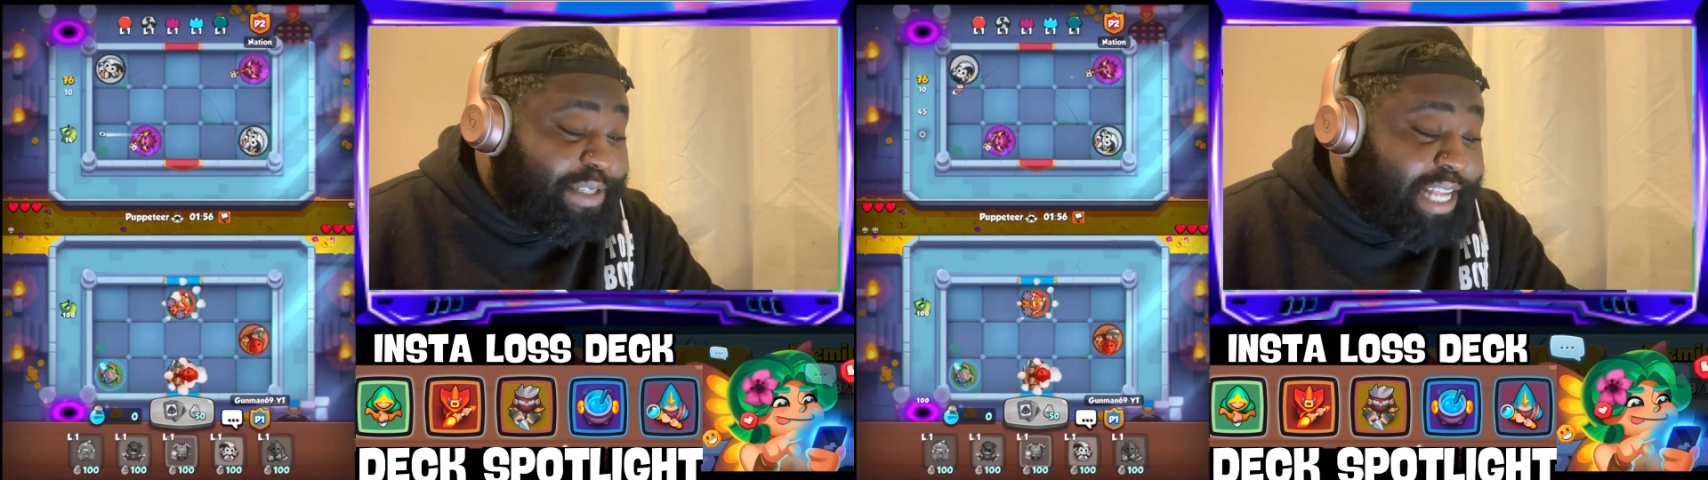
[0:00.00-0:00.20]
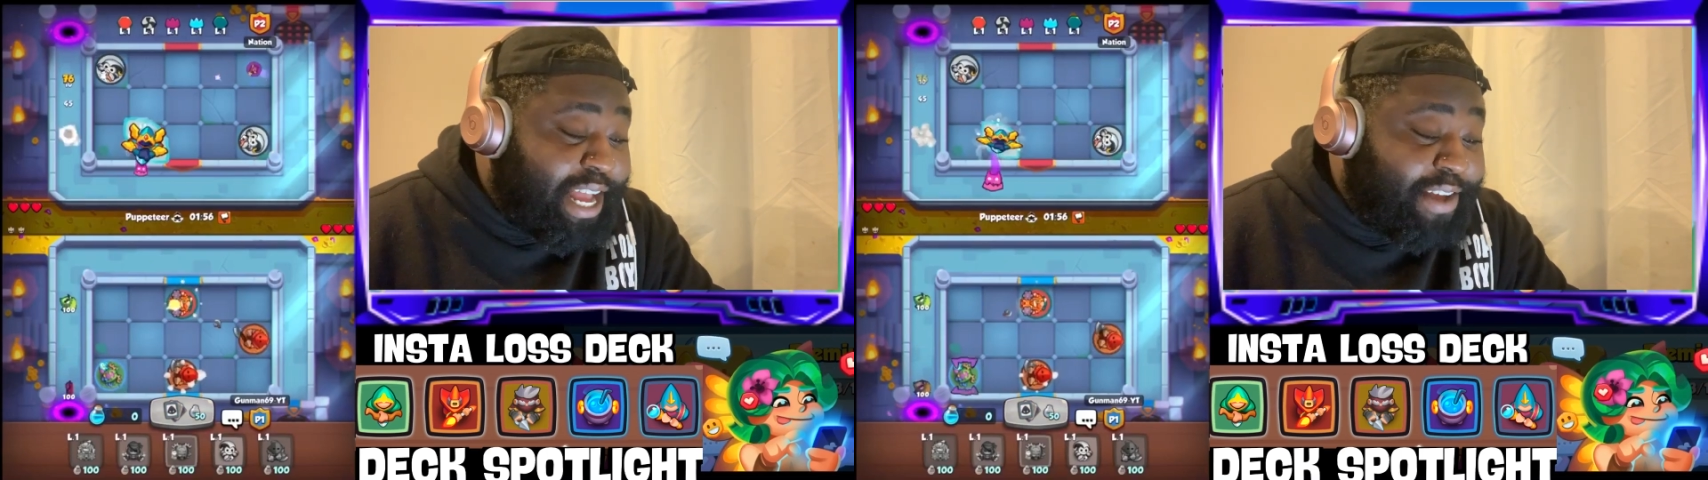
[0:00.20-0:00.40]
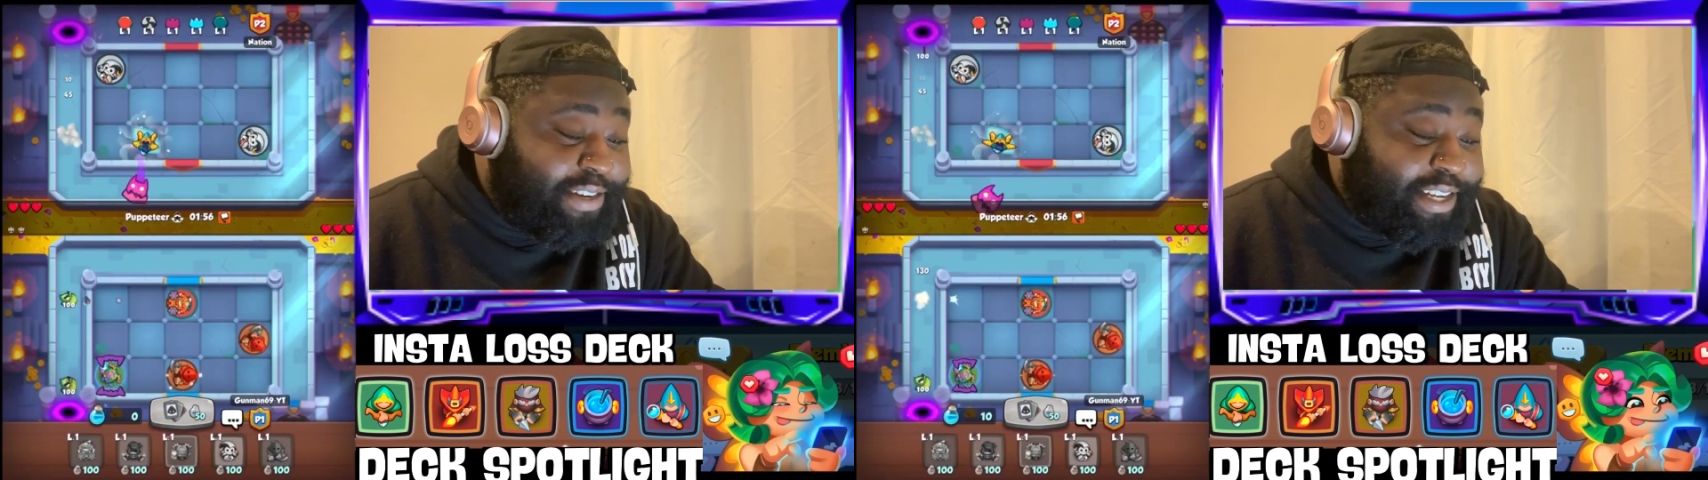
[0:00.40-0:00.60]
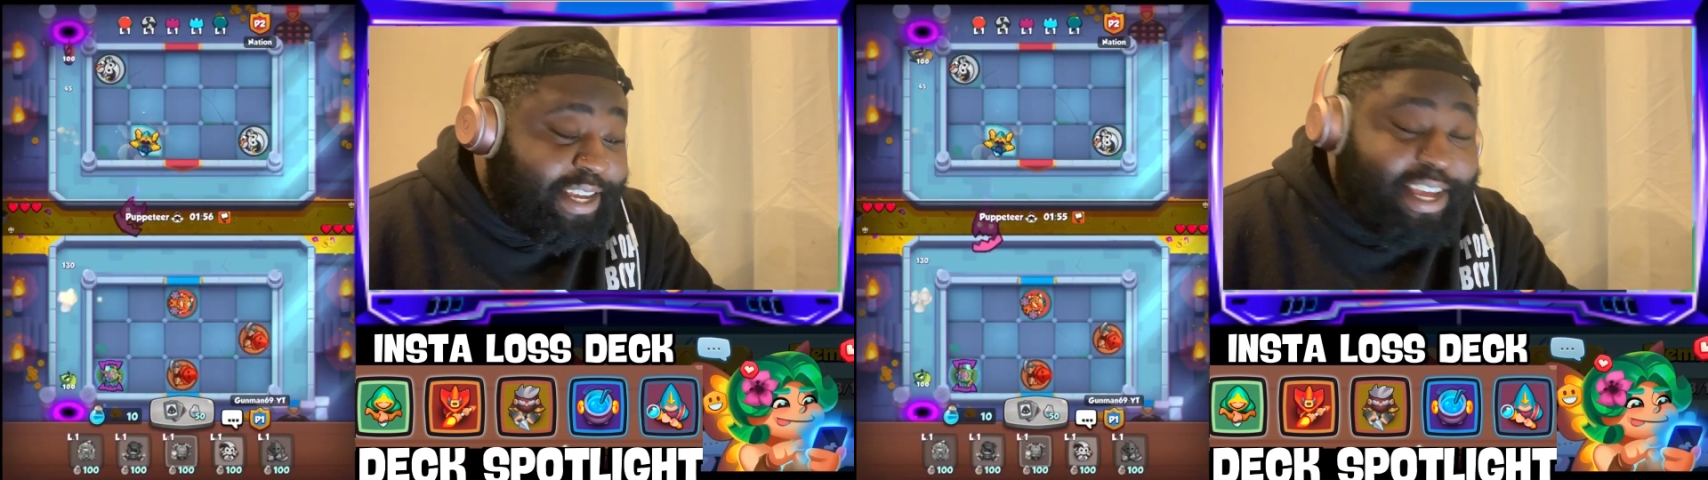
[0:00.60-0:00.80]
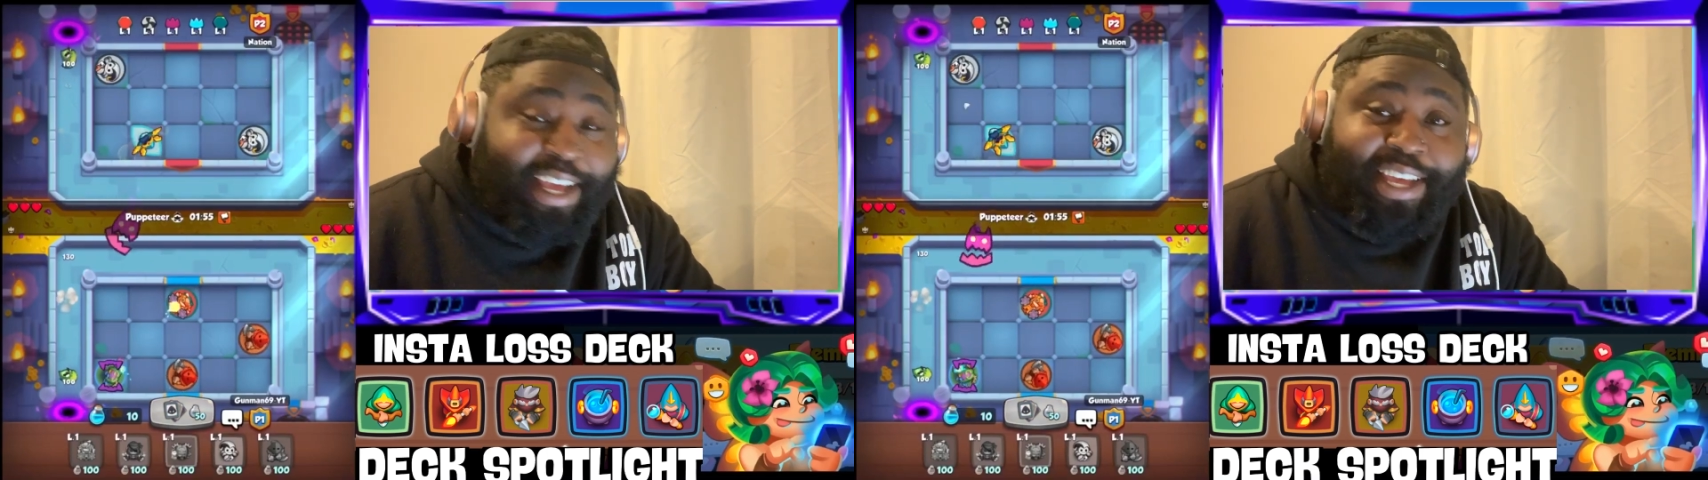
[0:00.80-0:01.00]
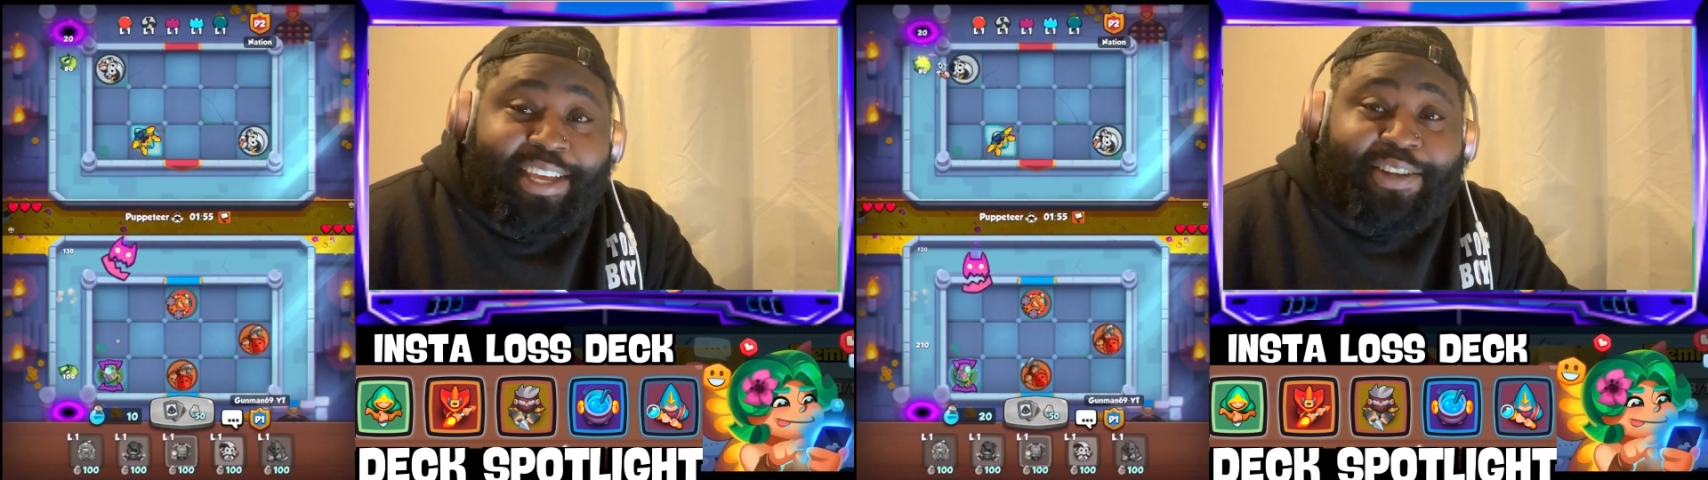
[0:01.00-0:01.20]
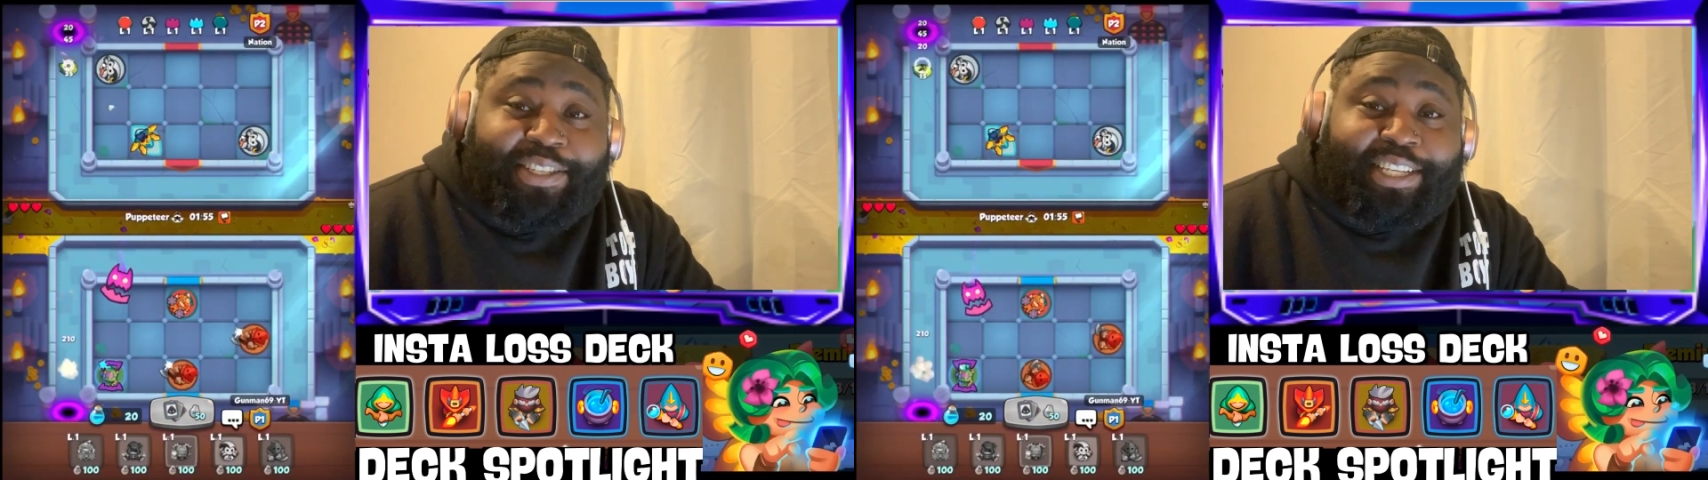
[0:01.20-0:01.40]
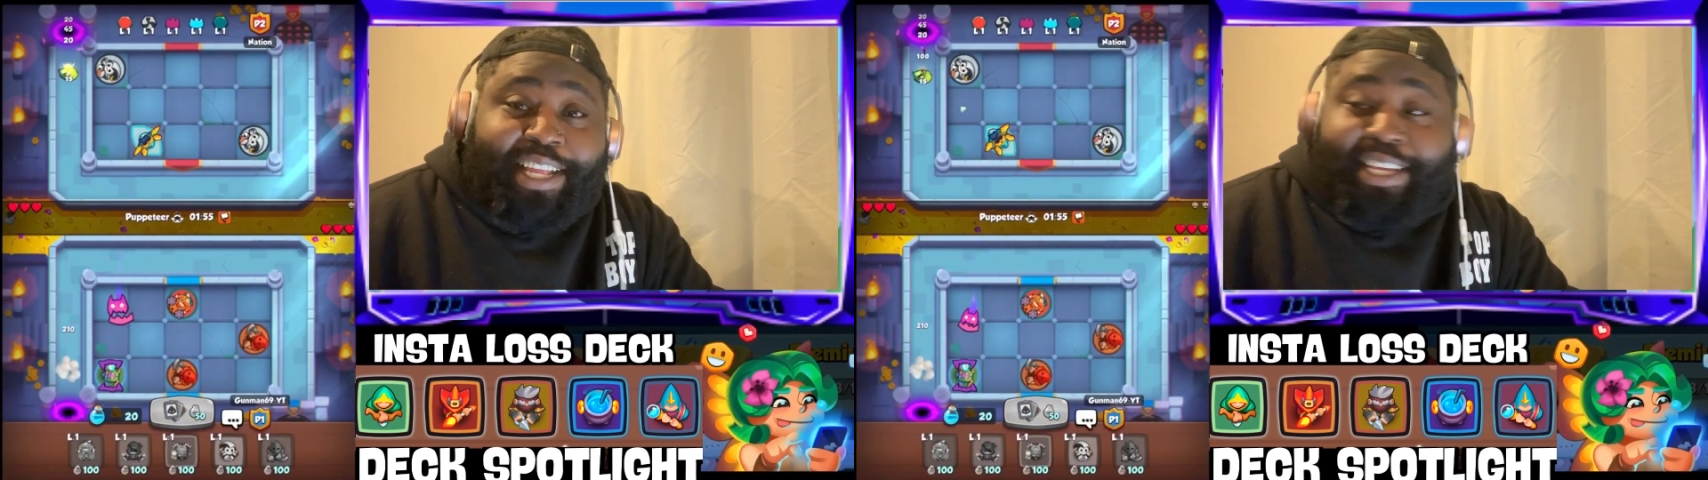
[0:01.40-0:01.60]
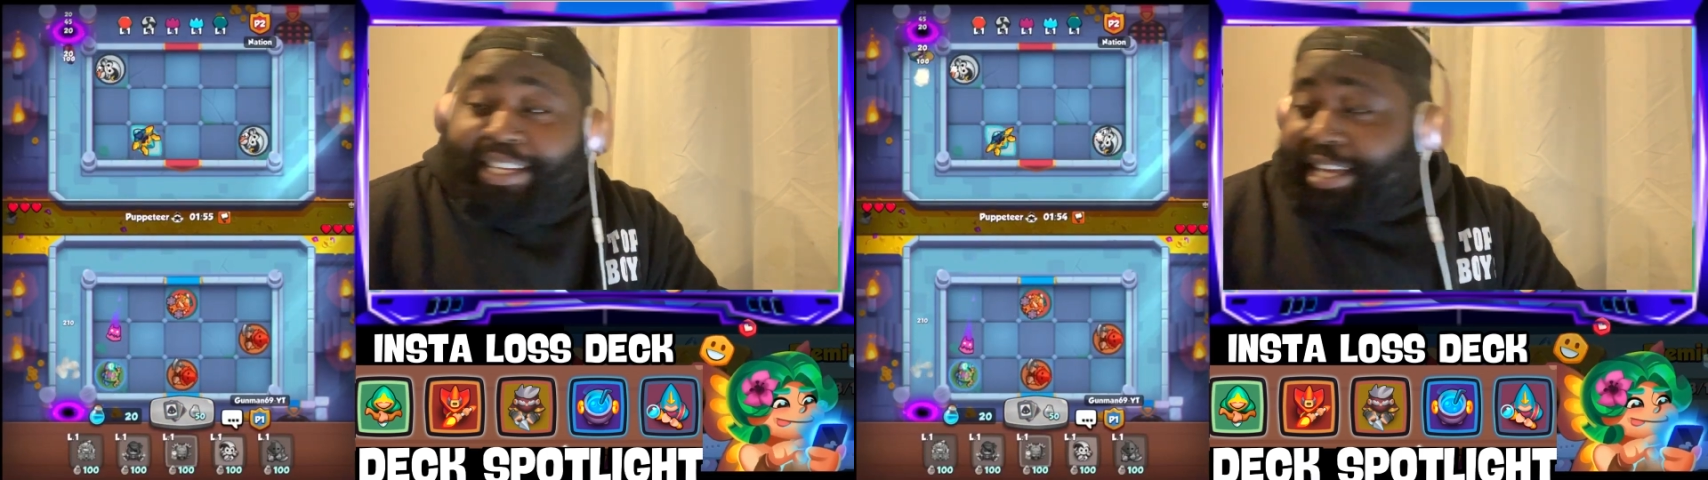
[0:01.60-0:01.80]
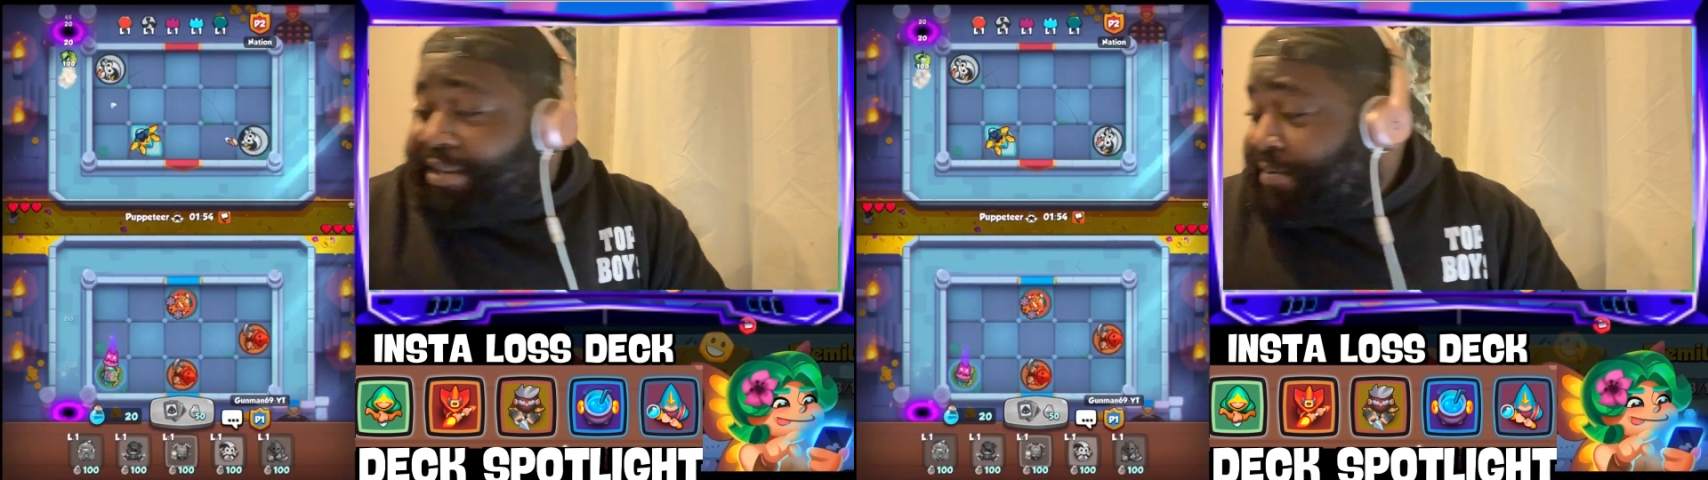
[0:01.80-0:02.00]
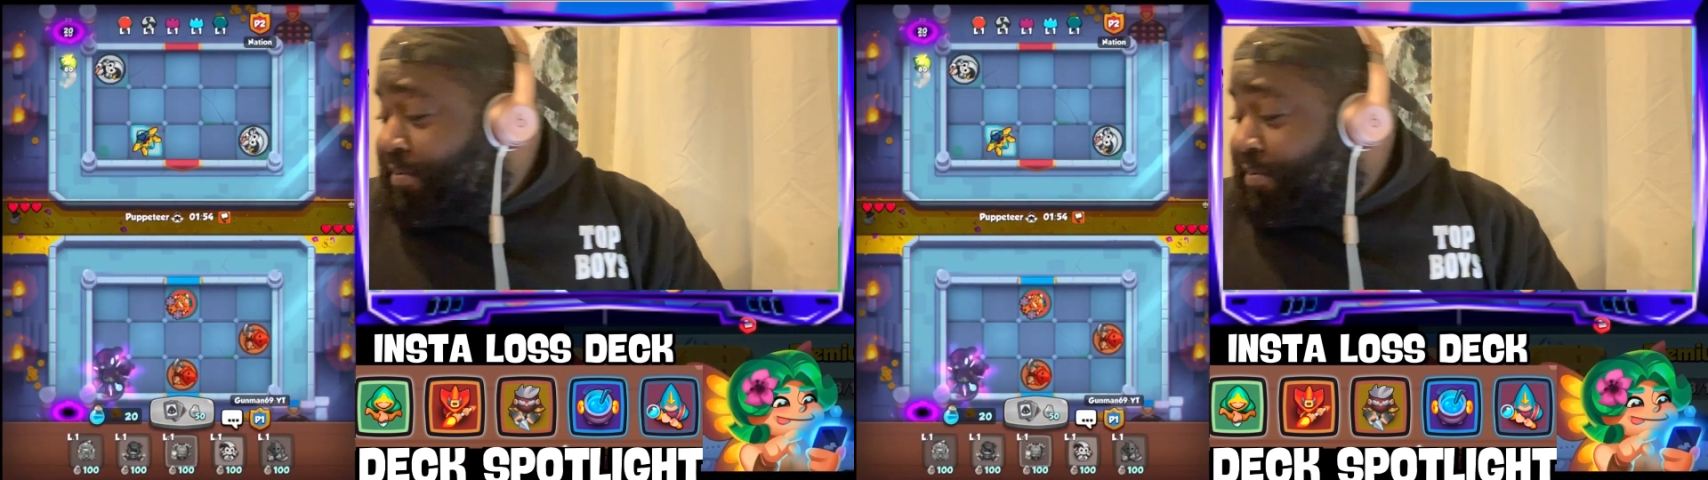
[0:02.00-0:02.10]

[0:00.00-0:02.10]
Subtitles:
down, your Zealot can